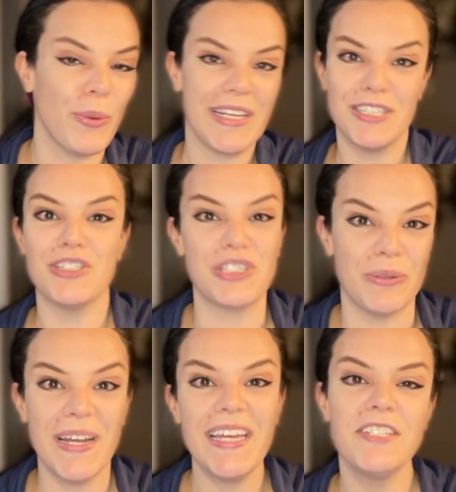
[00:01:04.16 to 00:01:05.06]
to do
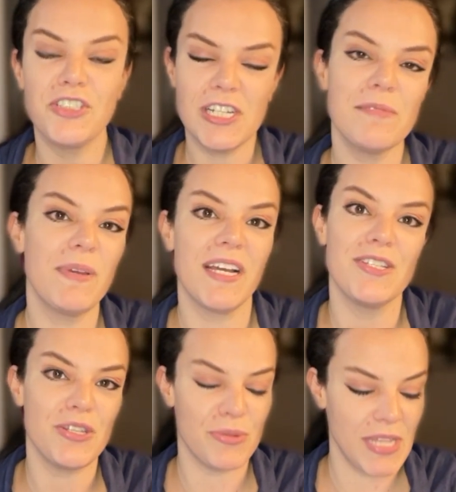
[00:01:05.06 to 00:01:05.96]
it. Just because
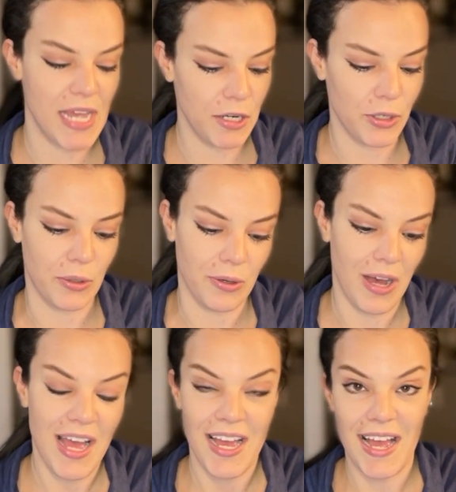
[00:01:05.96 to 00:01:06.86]
you set a goal
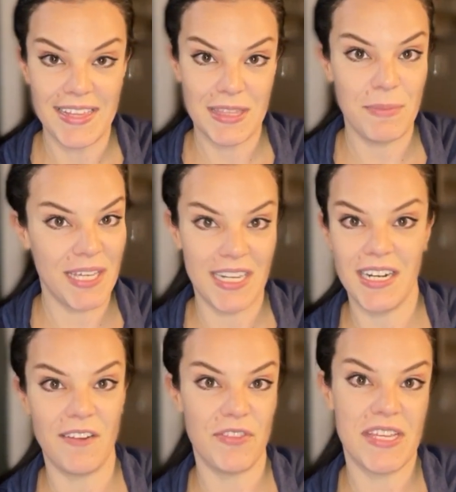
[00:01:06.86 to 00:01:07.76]
at the beginning
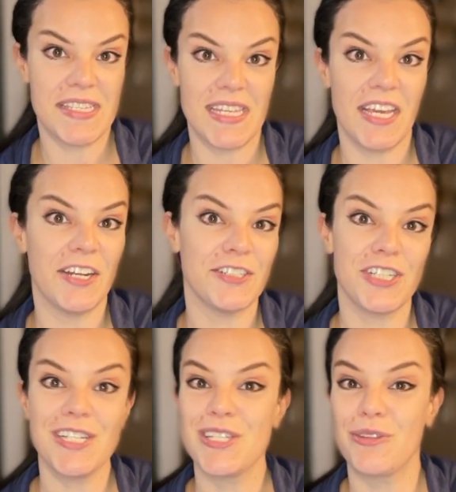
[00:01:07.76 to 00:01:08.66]
of this year,
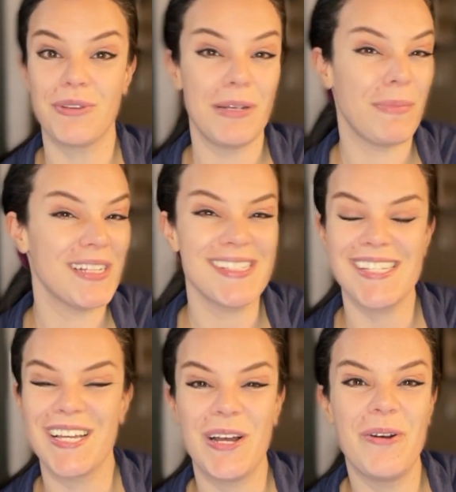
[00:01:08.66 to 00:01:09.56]
just 3 months
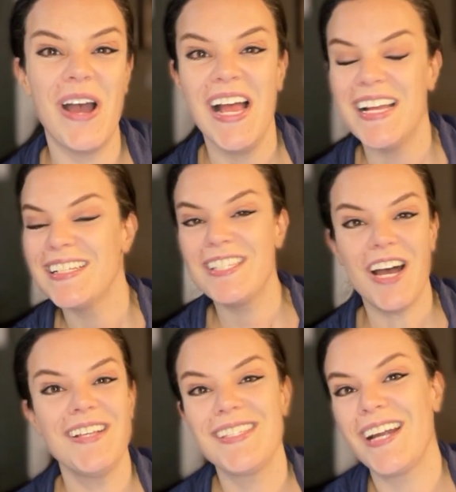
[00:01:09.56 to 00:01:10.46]
ago,
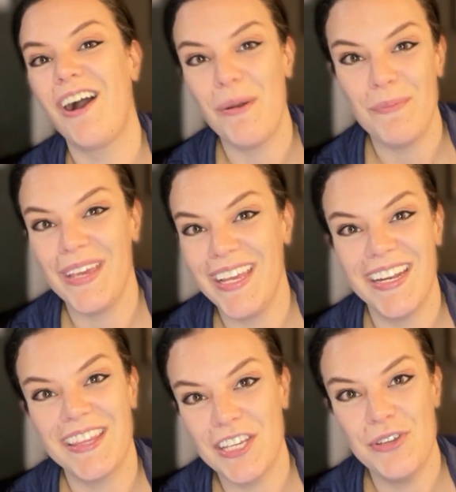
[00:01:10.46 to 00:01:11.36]
does not mean
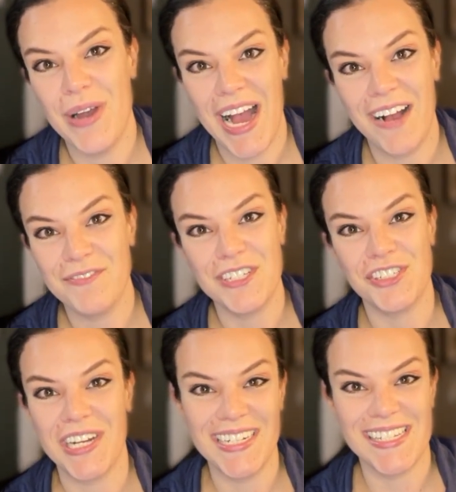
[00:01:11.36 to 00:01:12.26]
that you have to
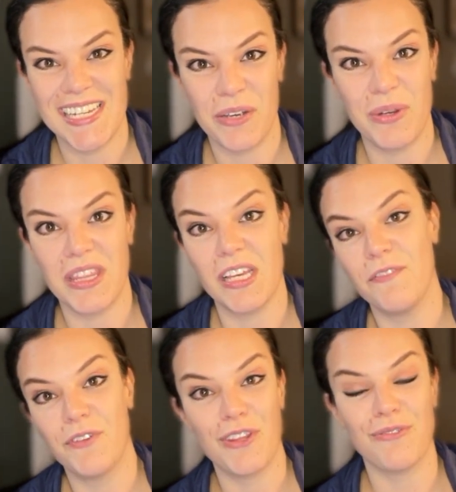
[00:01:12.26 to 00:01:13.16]
try to stick with it
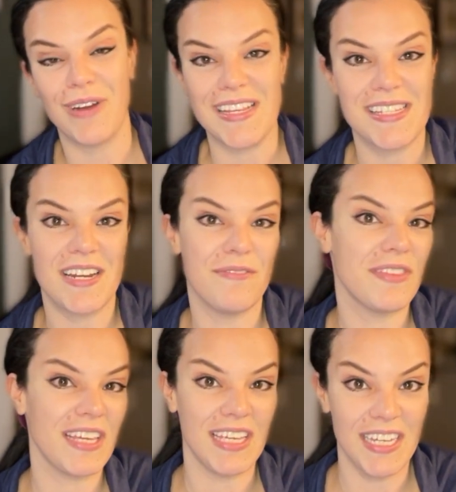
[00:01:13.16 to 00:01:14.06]
for the rest of
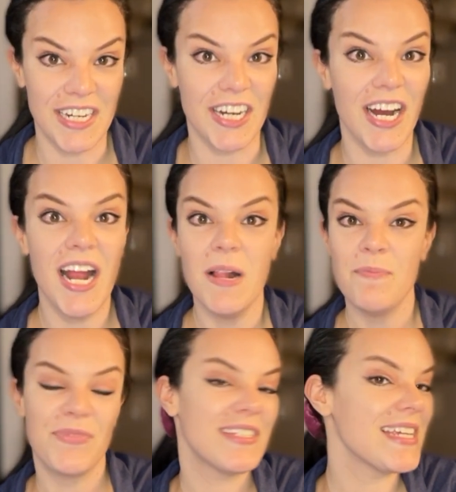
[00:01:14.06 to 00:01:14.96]
the year.
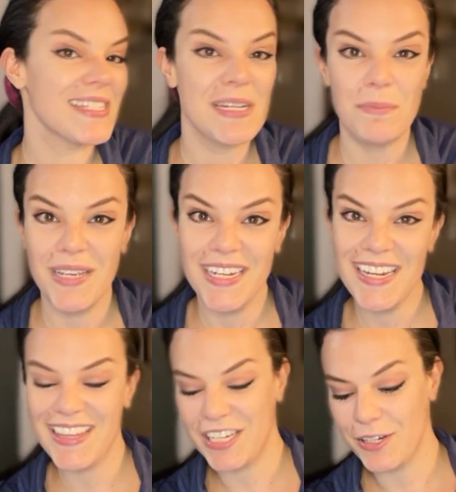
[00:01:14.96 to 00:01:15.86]
It doesn't mean
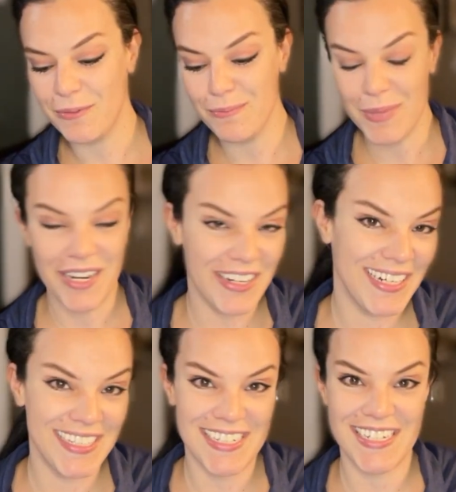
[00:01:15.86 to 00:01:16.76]
that you're
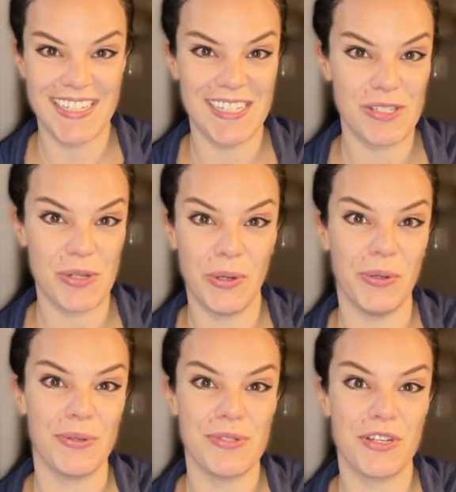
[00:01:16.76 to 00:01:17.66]
married to these
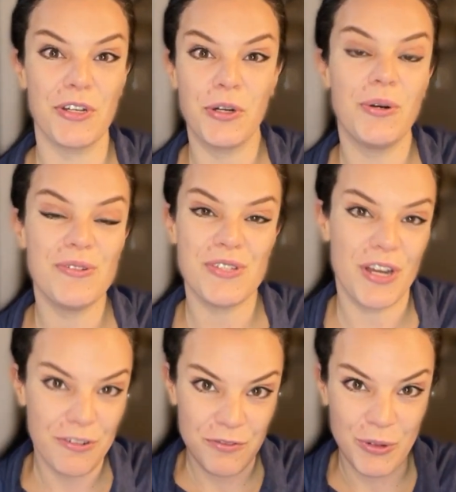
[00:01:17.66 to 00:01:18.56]
goals. Your goals
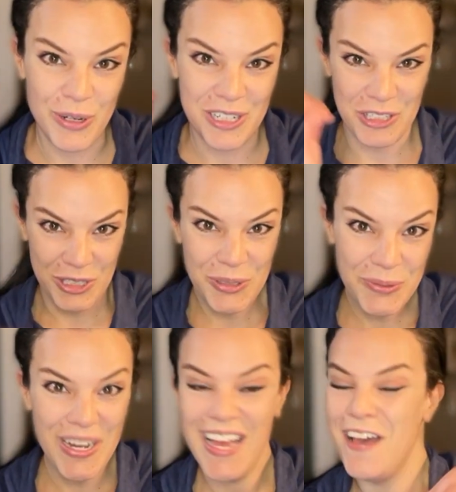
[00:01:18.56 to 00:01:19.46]
are for
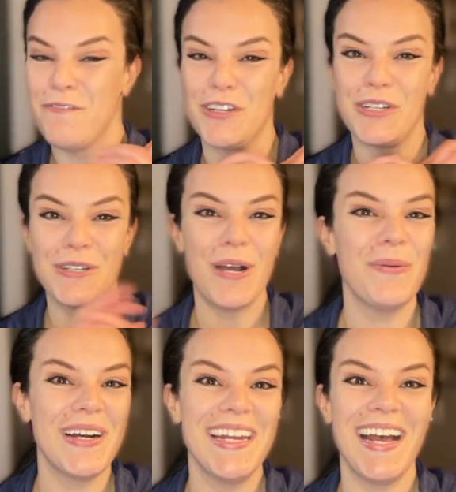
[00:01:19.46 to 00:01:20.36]
you, for no
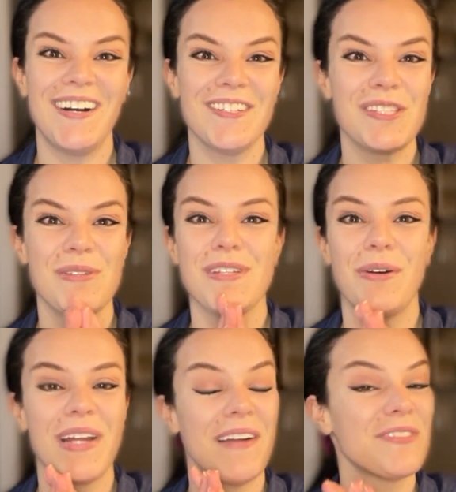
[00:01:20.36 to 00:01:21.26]
one else. You
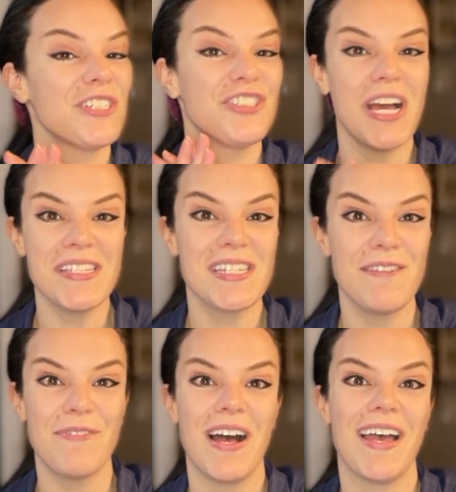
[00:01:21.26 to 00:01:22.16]
don't have to
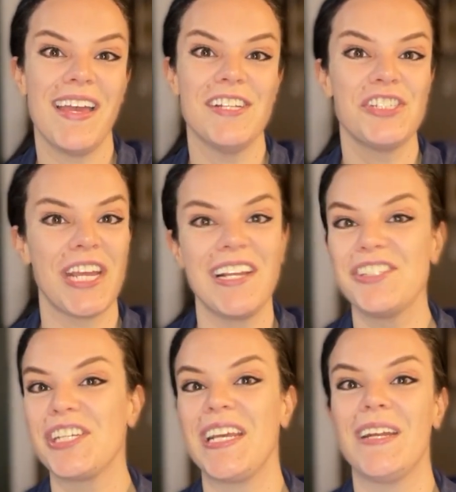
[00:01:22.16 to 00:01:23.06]
justify
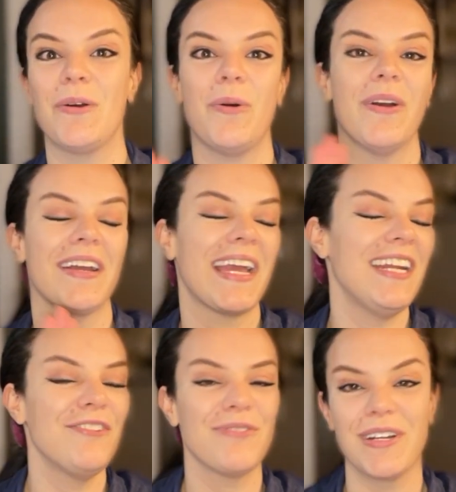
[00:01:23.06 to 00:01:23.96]
changing or
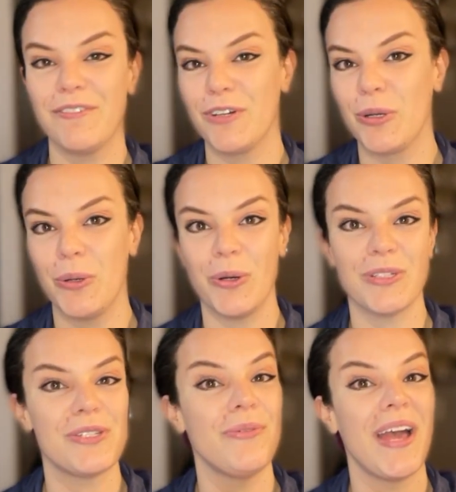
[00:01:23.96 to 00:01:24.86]
getting rid of a goal
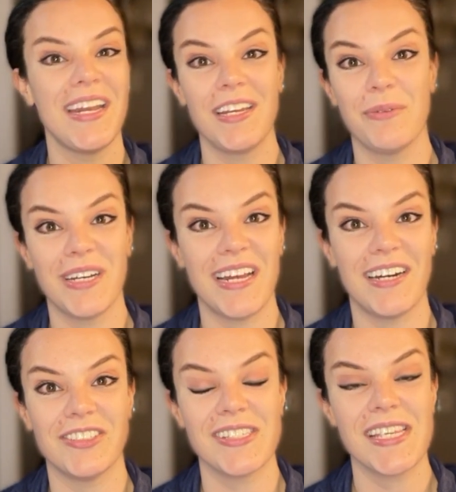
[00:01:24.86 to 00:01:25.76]
to anyone
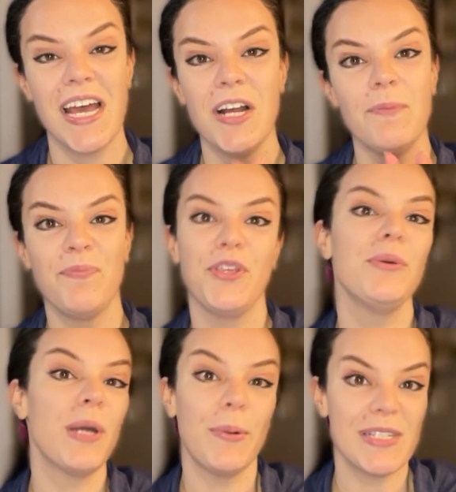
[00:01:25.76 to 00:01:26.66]
else. You
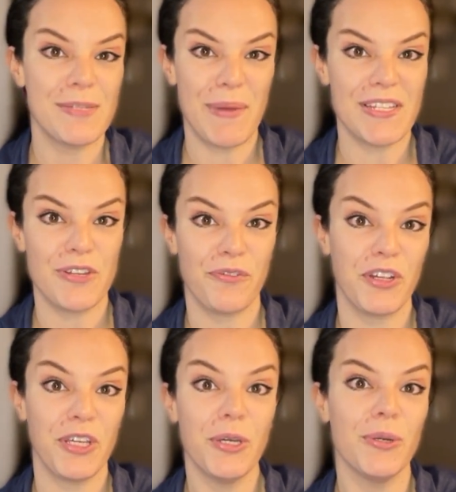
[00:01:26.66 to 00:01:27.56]
know what's best for
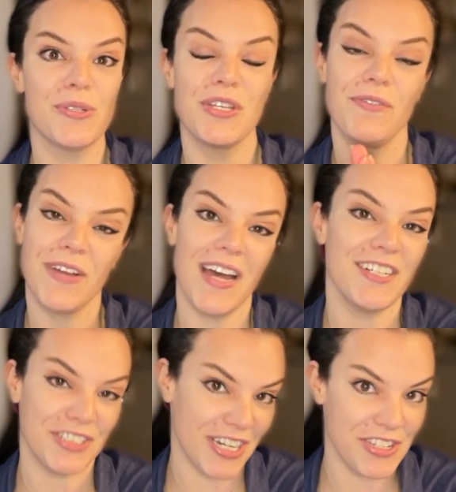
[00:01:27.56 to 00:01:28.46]
you. So you've got to
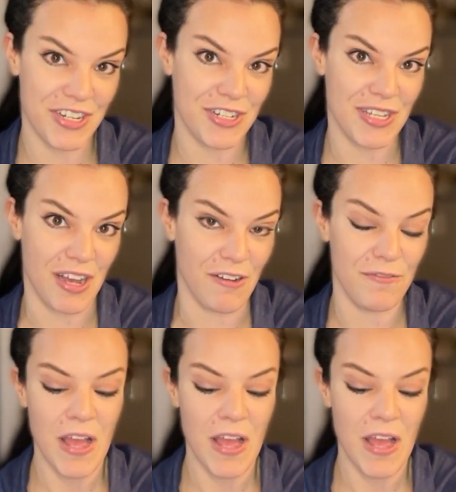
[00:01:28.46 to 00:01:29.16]
trust yourself